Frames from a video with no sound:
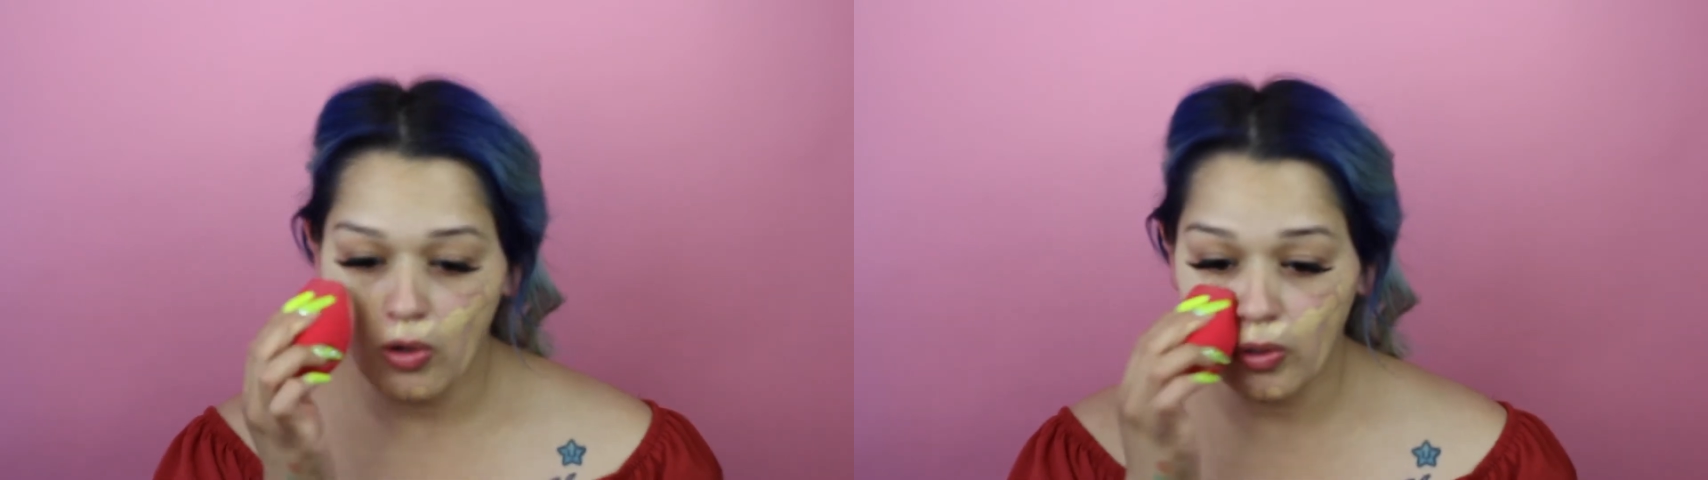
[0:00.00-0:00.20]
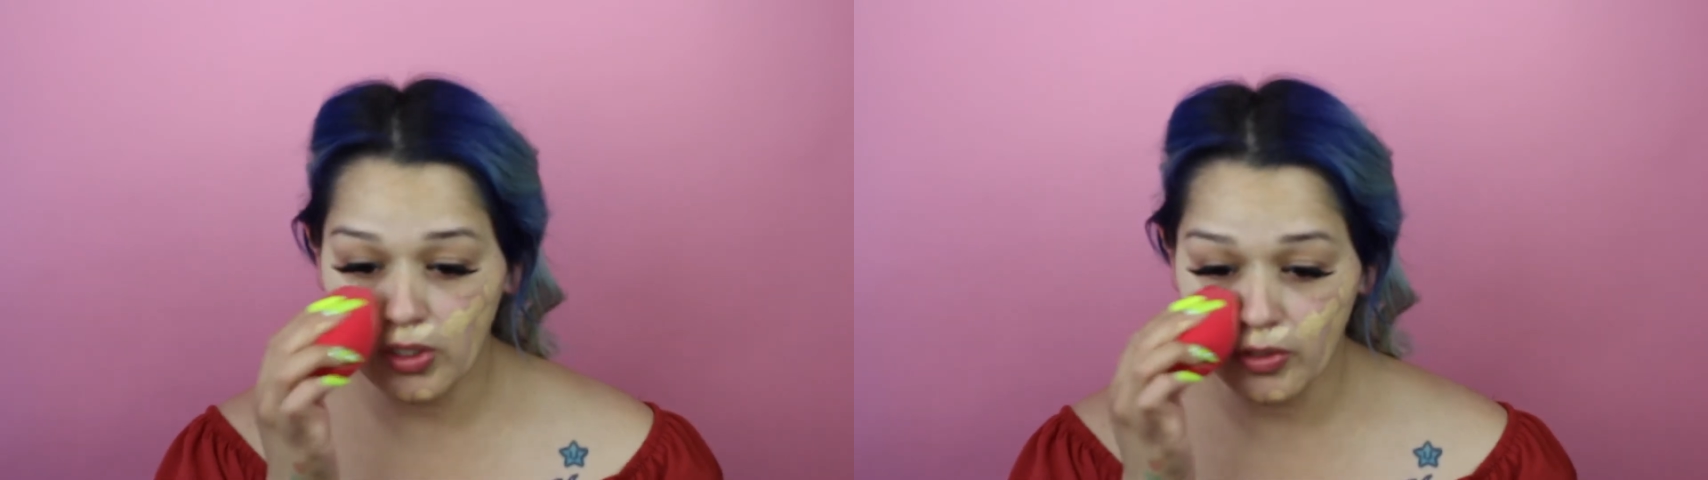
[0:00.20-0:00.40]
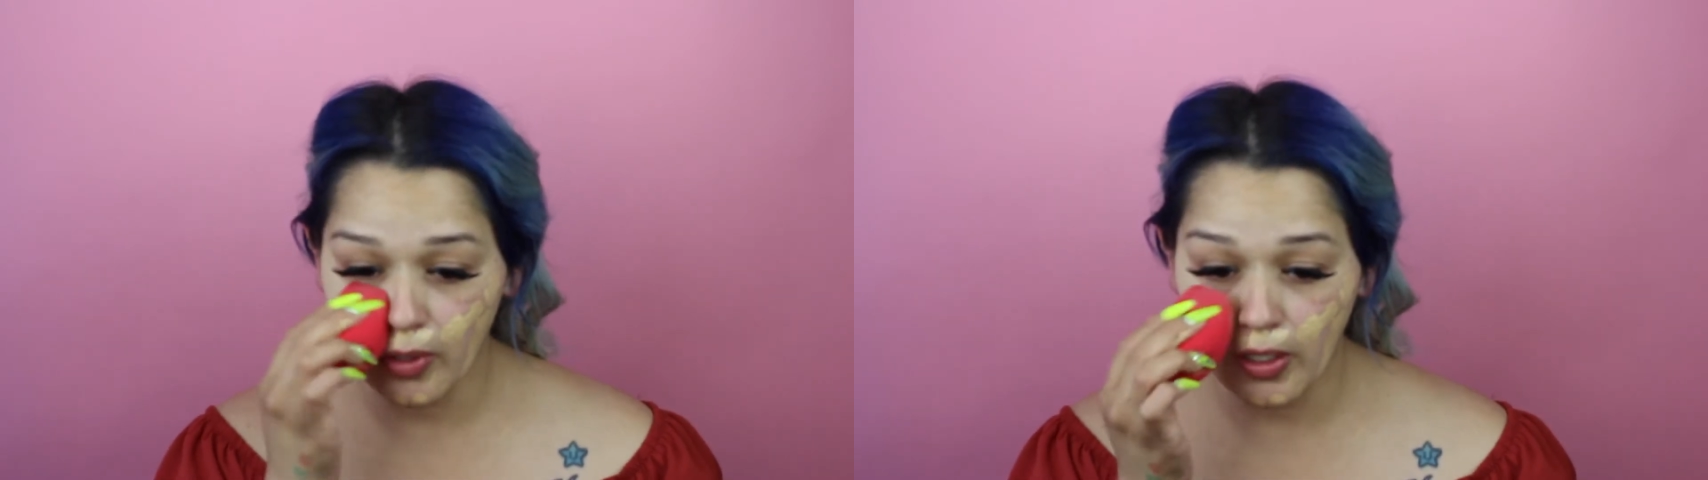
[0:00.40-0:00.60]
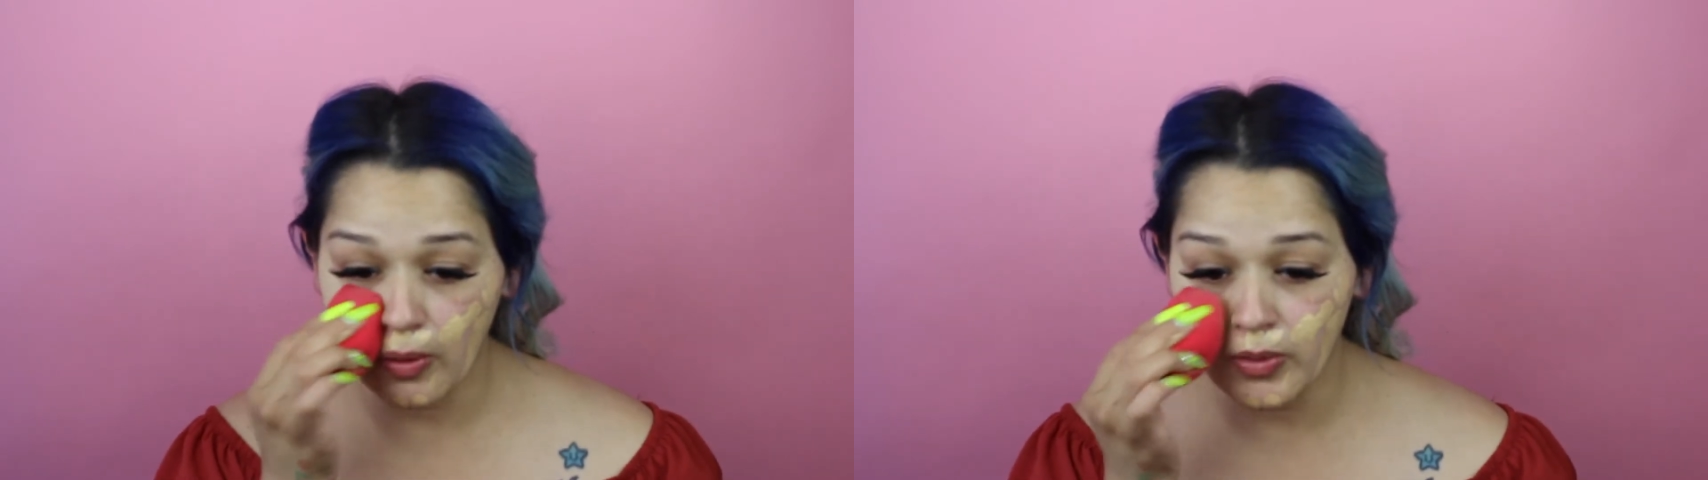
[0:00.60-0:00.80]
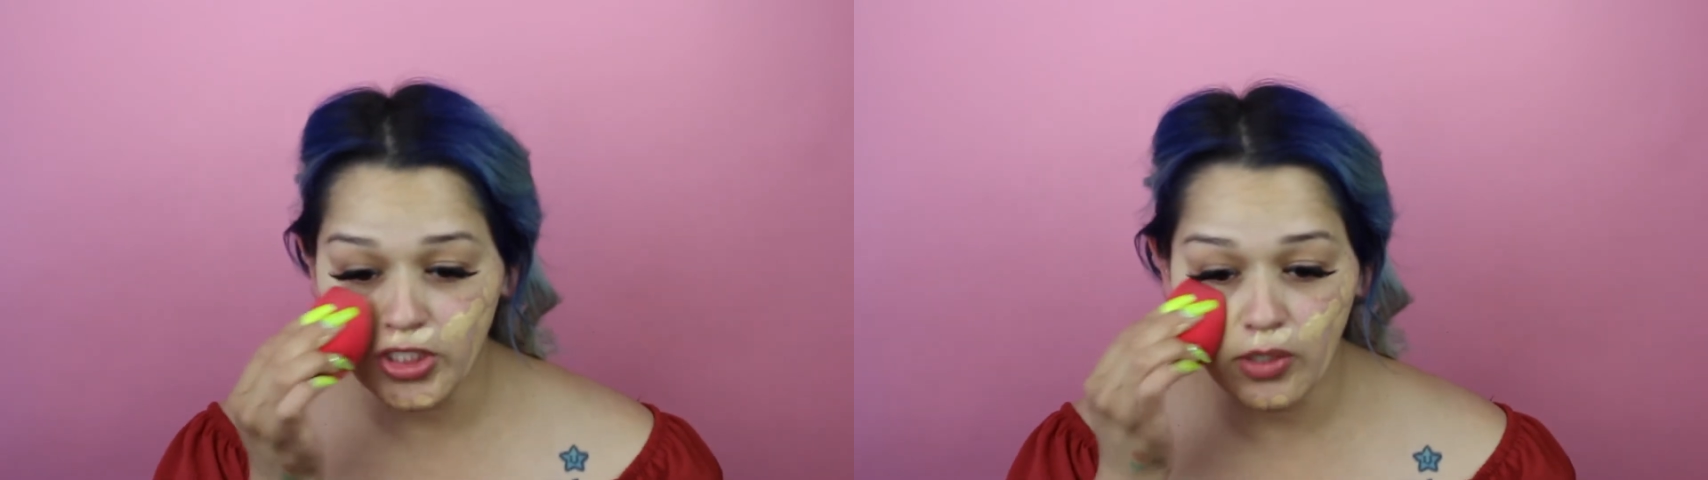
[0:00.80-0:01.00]
holy
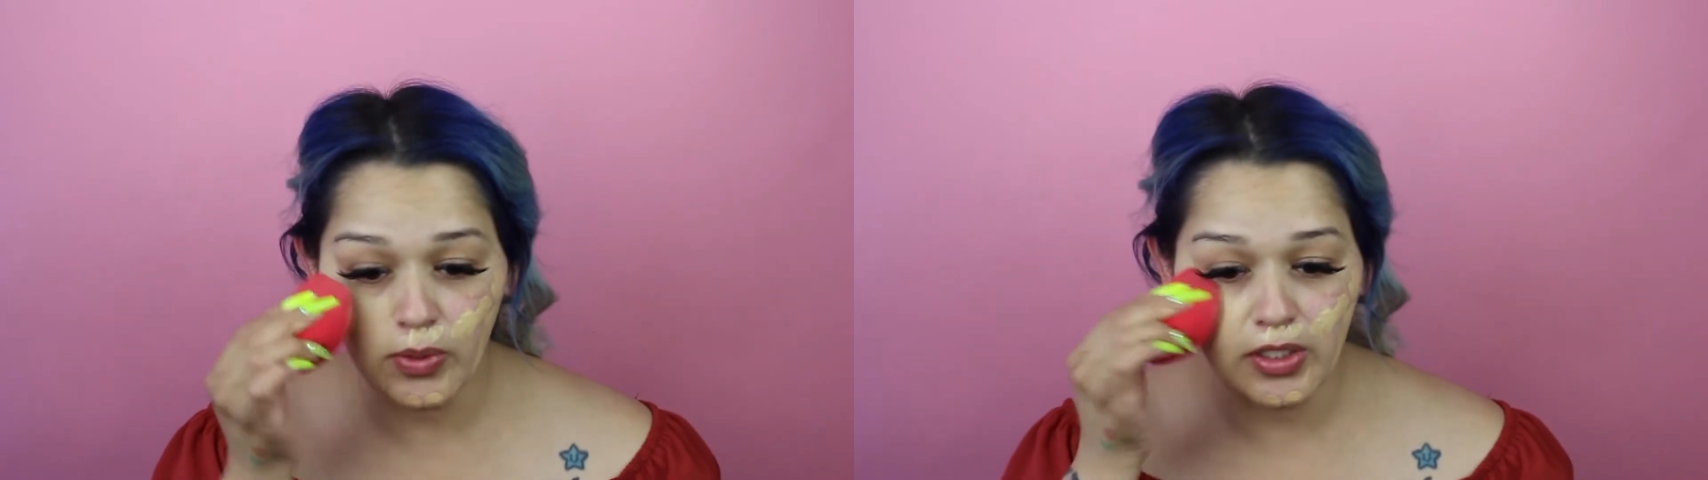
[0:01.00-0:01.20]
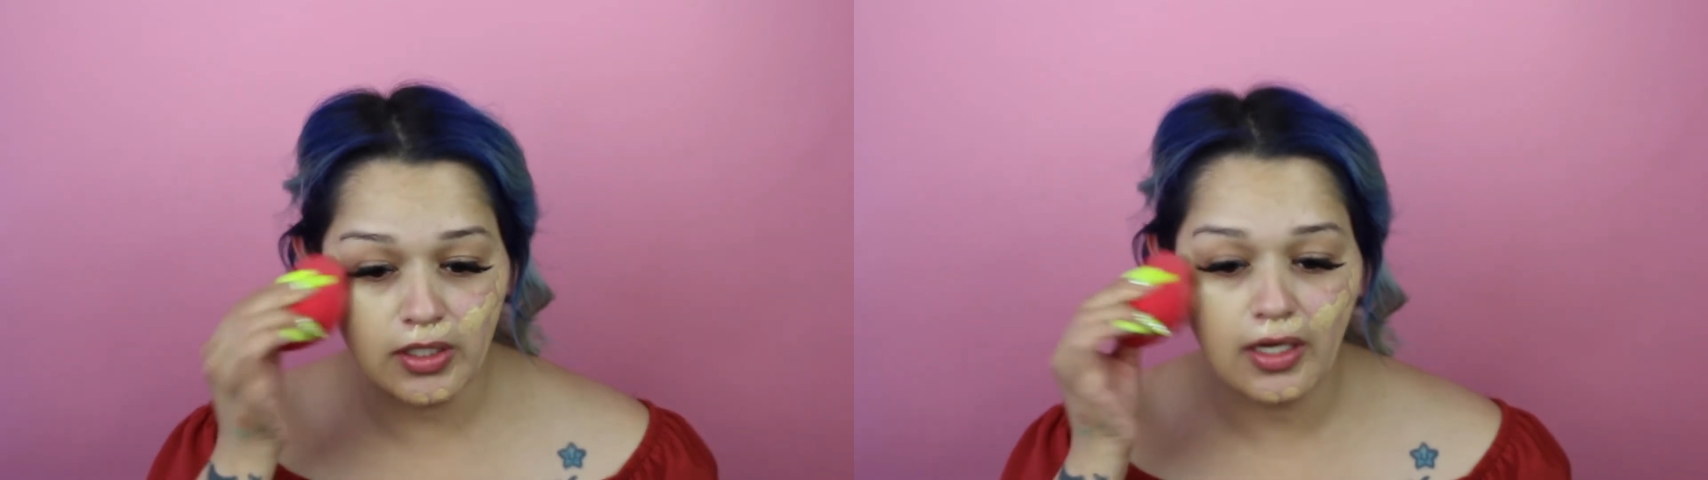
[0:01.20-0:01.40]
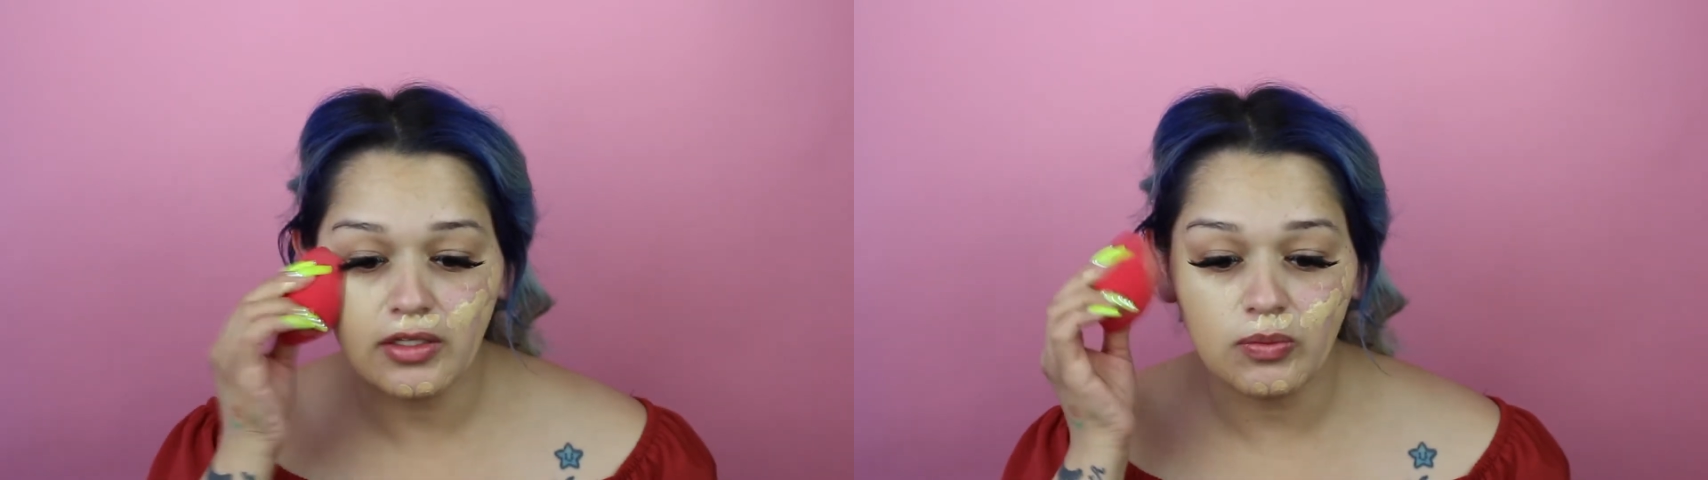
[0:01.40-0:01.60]
grail, which I really like